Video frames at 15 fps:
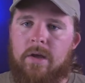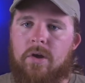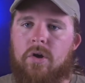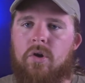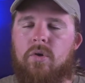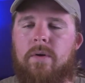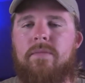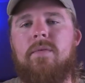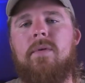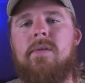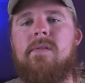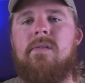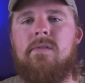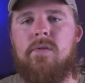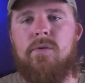Whoever runs
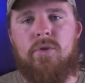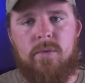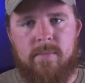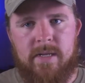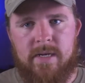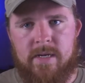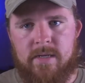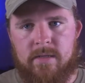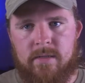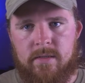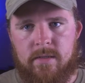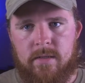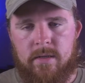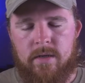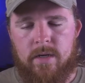the social media
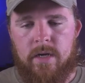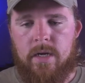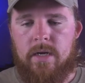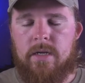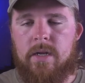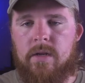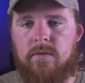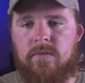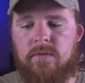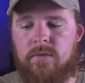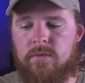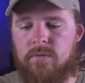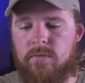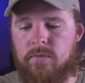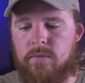needs
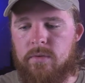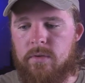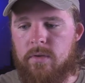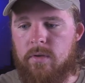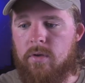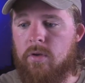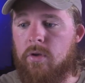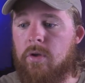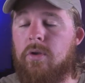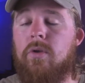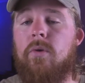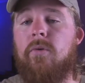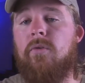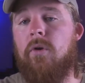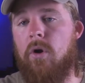to
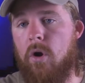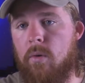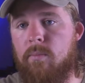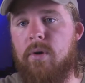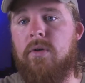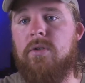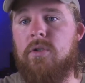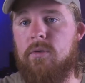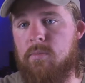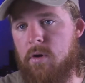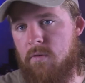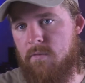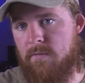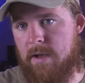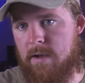use their own personal
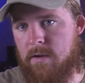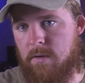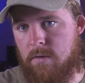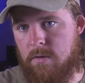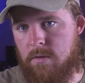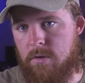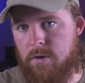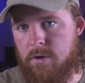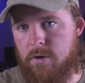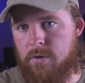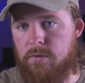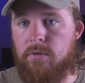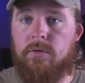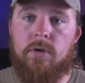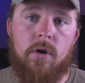profile
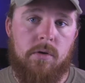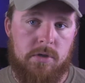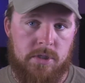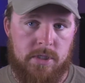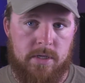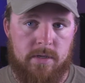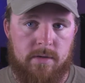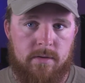to talk shit.